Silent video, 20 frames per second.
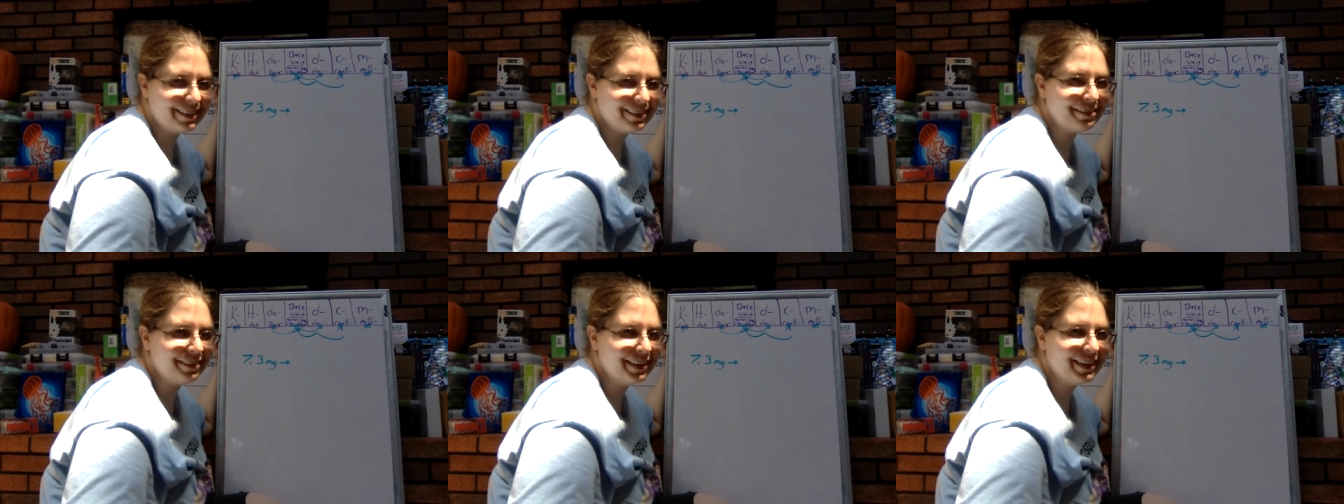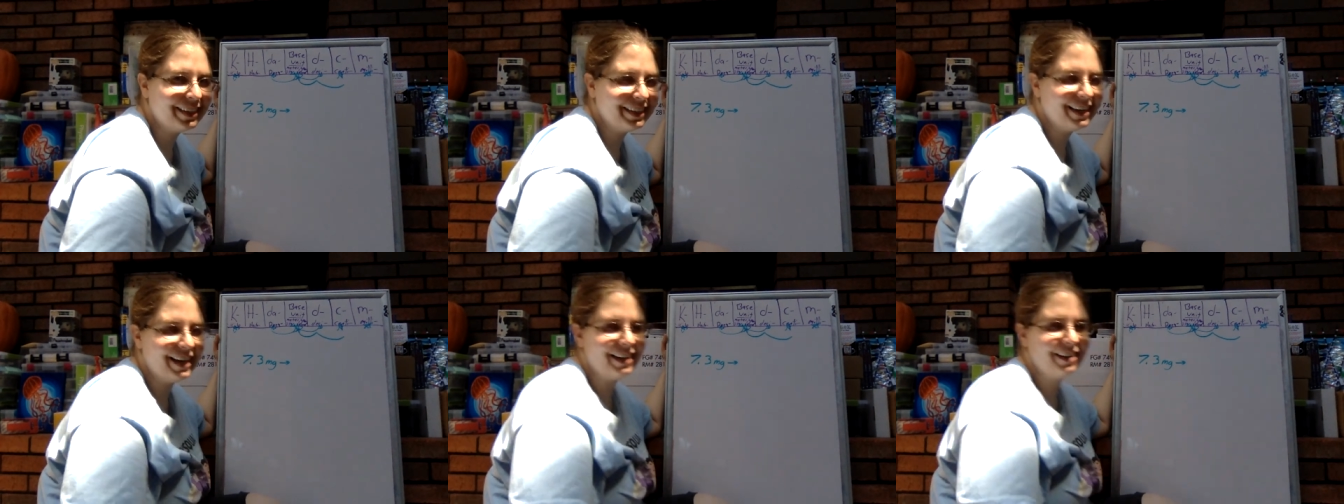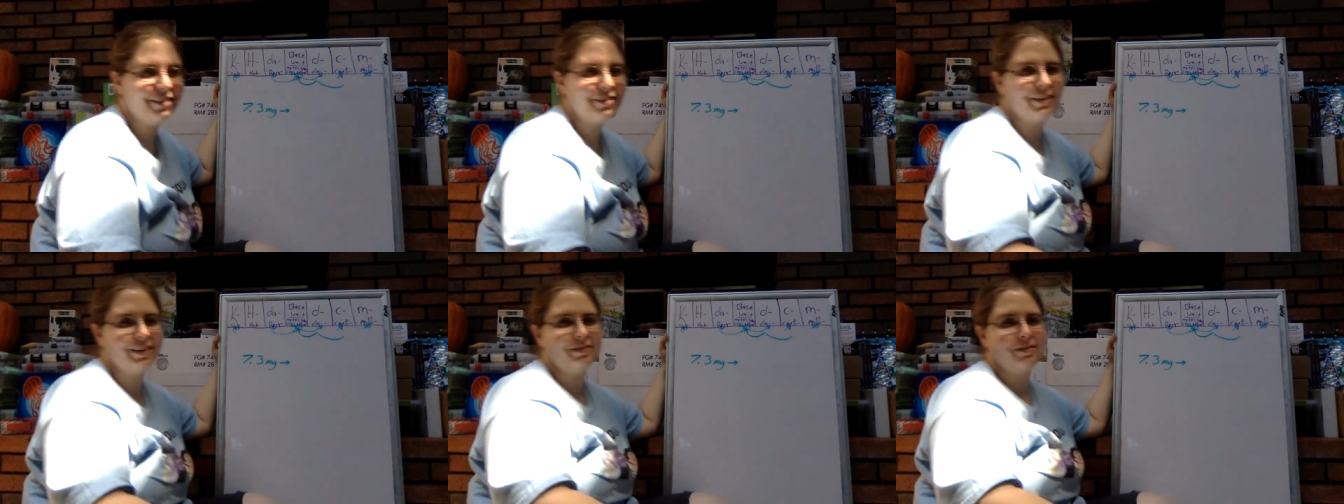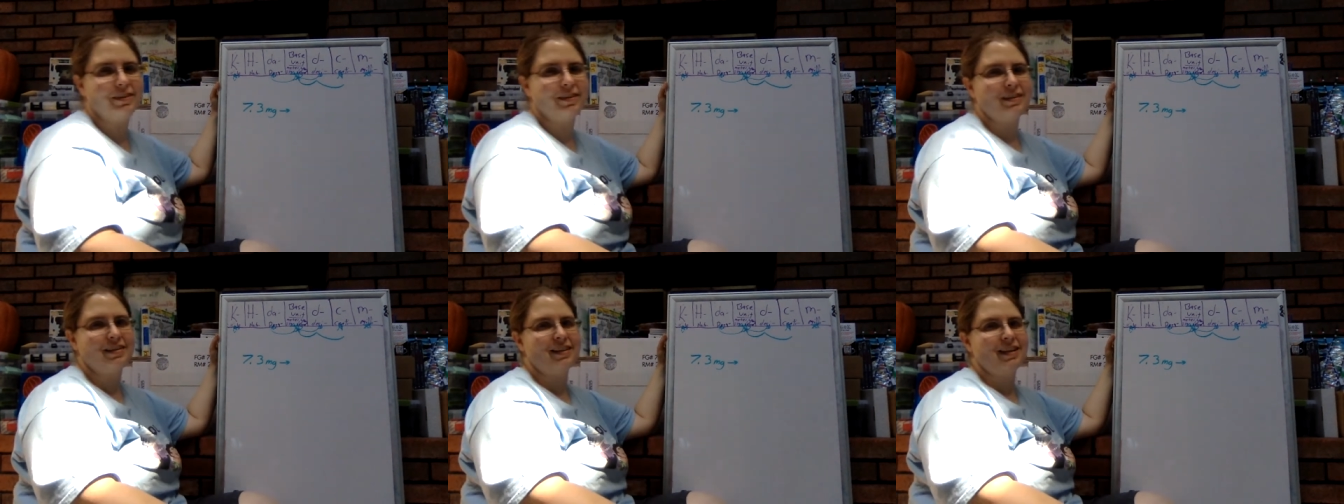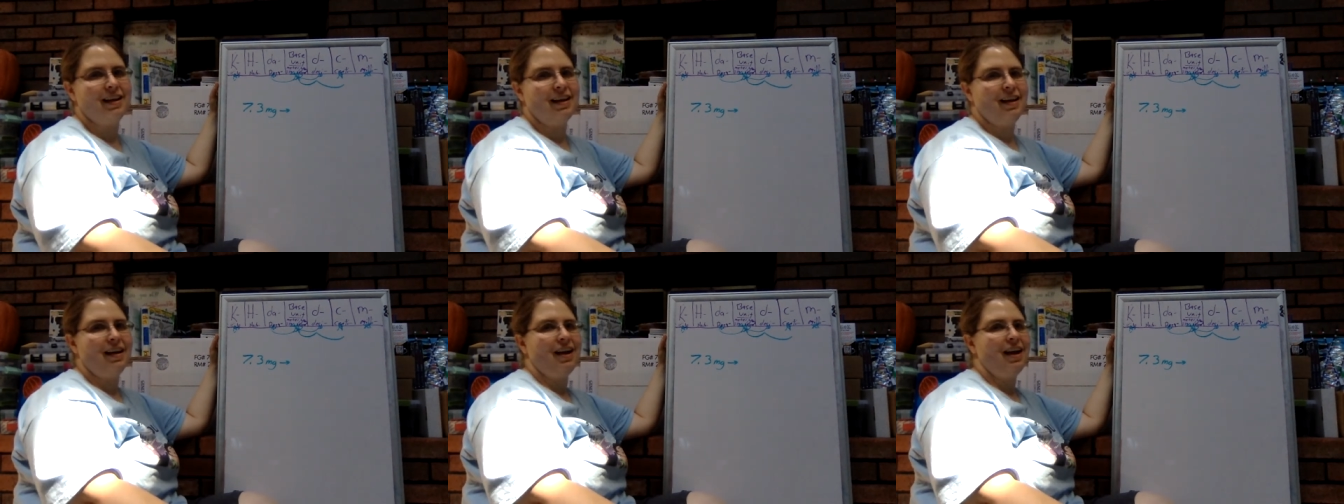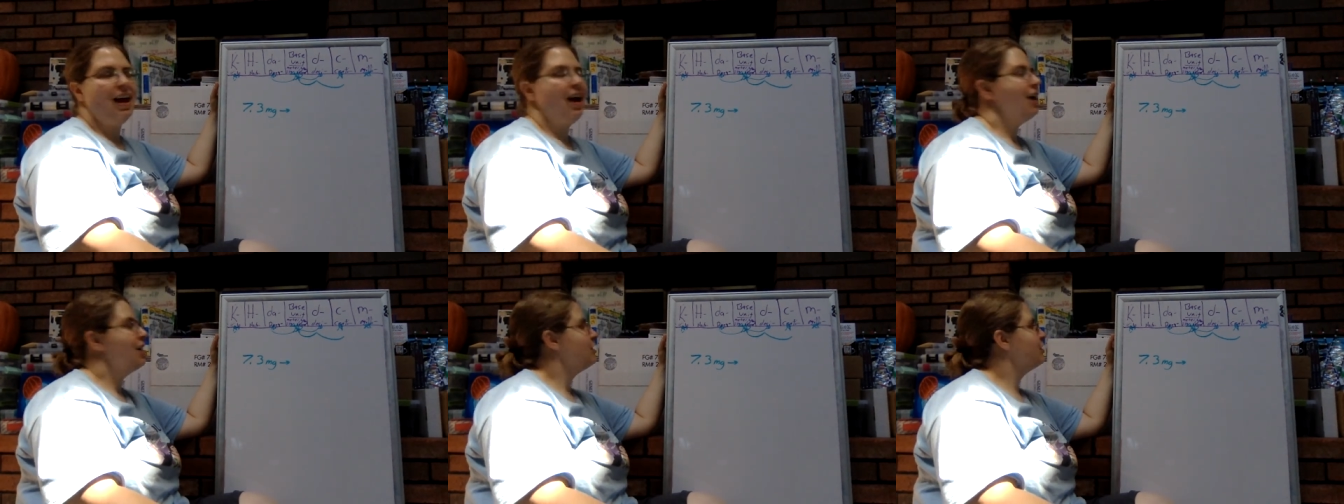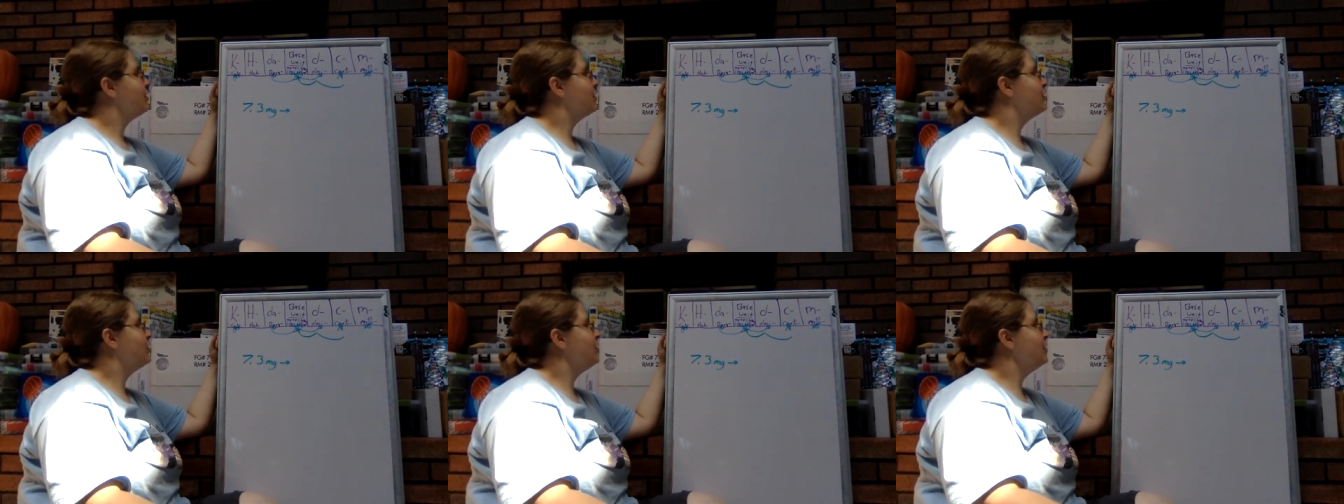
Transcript: You ready? Yeah, you're ready for this.